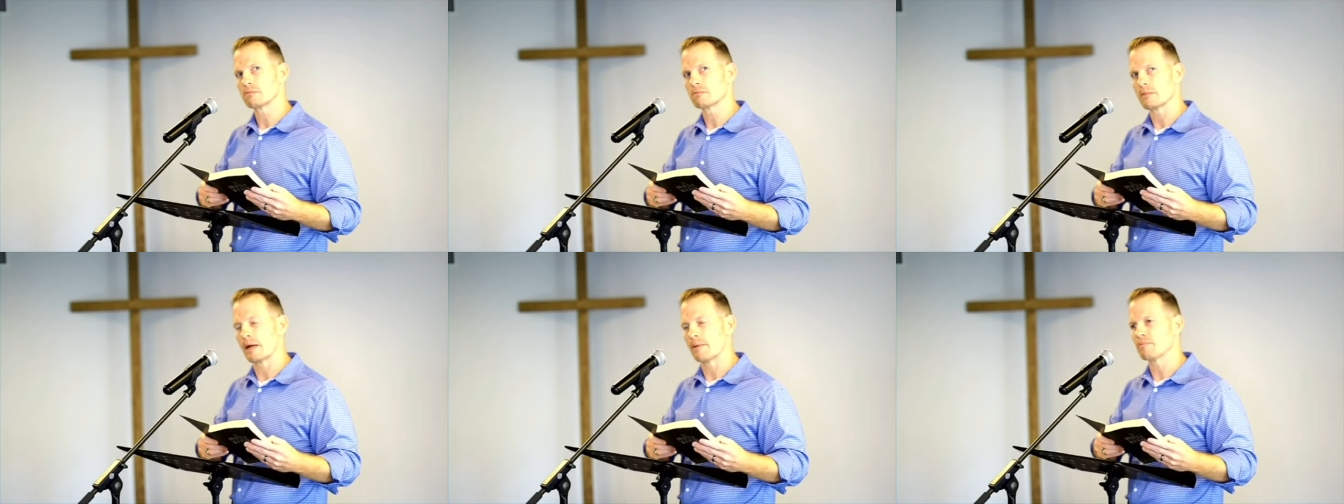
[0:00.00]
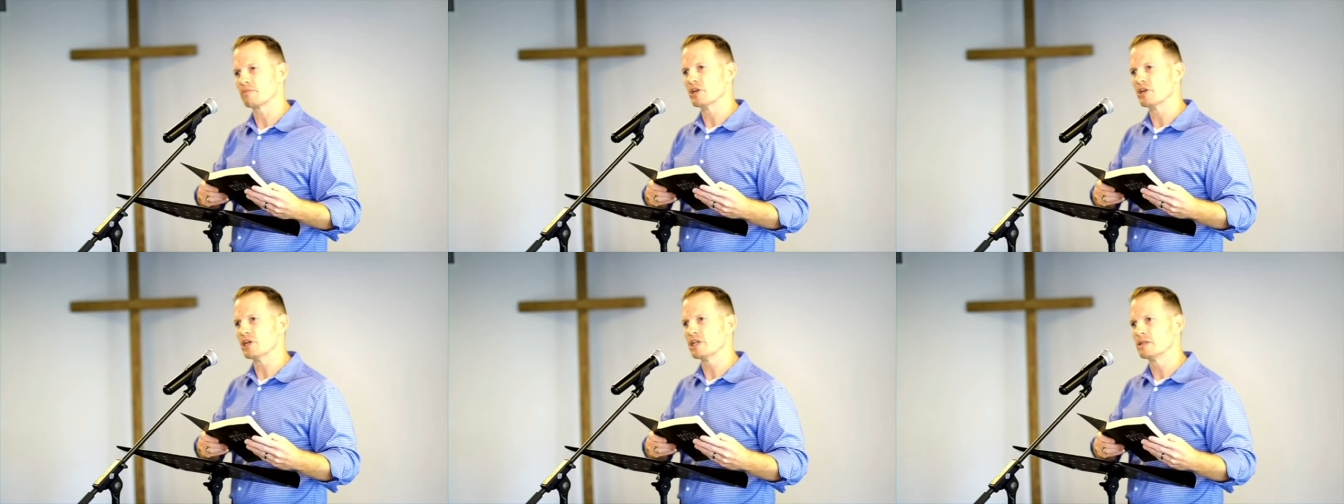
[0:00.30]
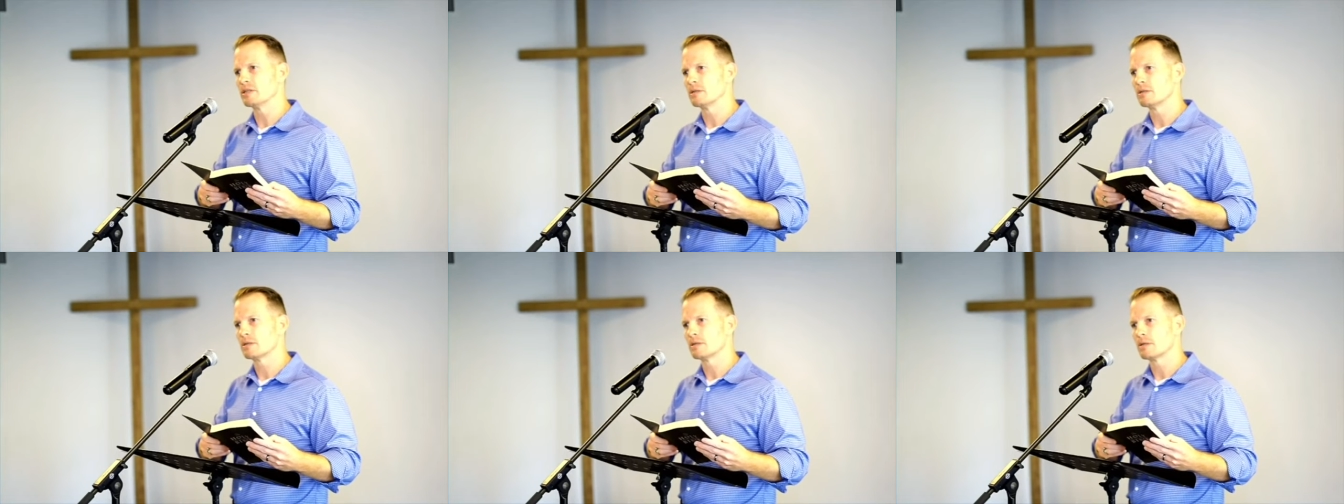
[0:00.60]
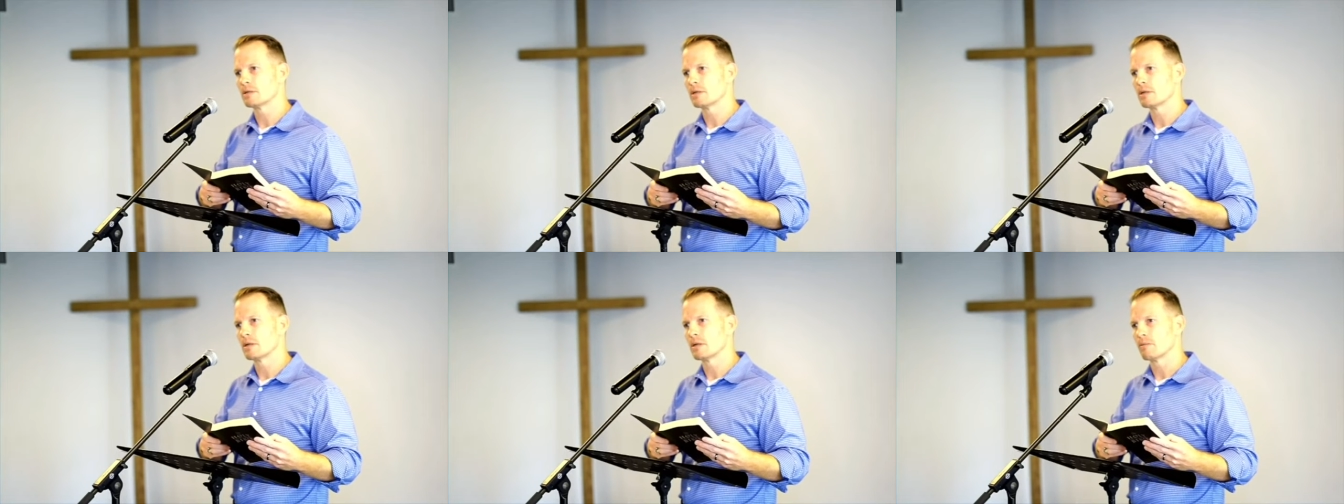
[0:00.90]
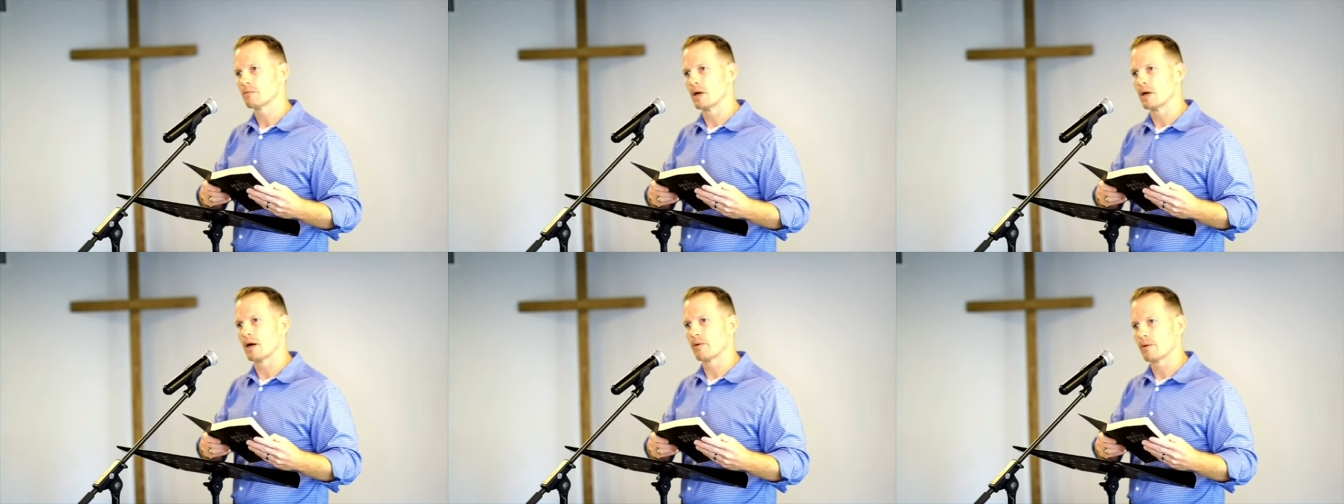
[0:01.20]
I'm good.
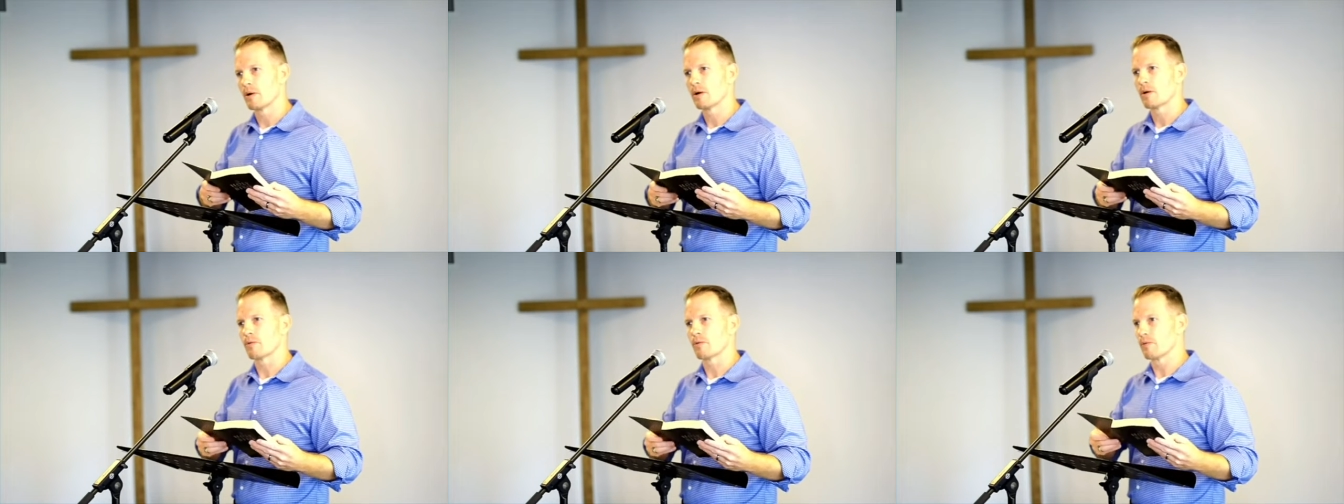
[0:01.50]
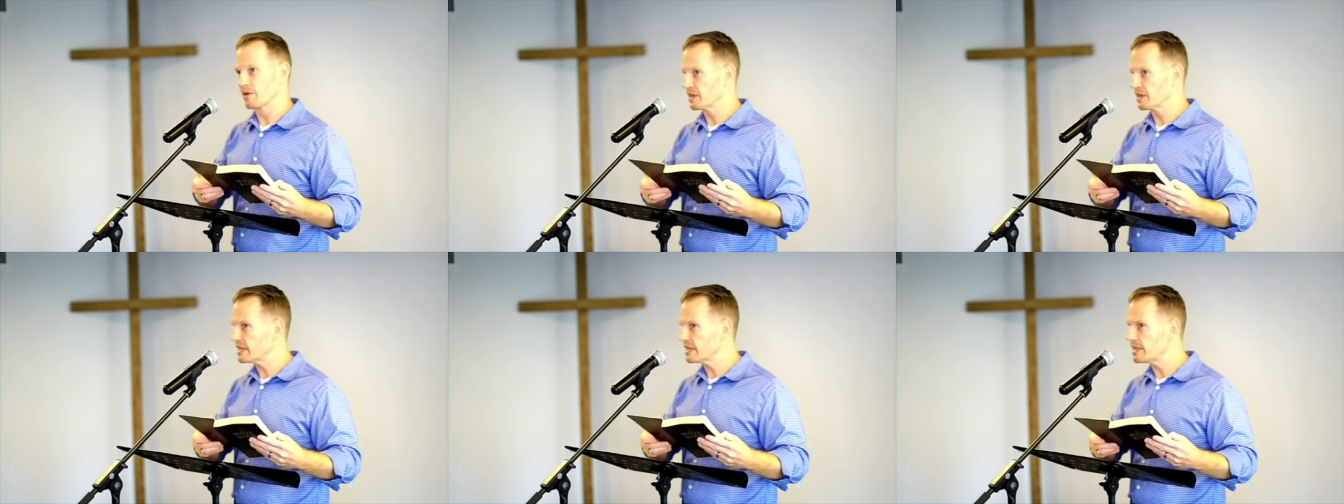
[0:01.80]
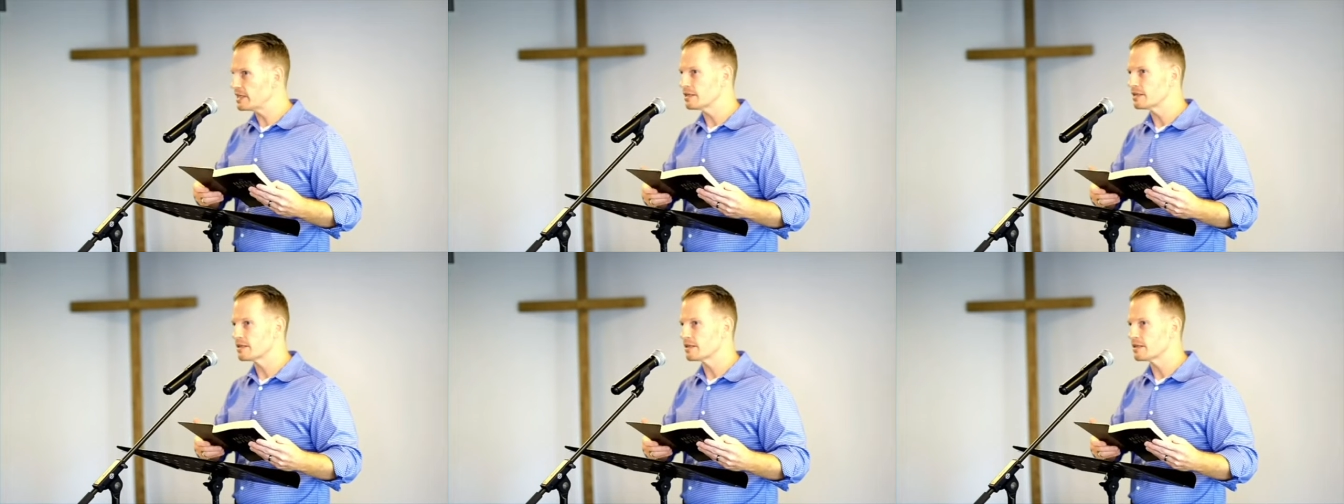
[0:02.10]
Well, really?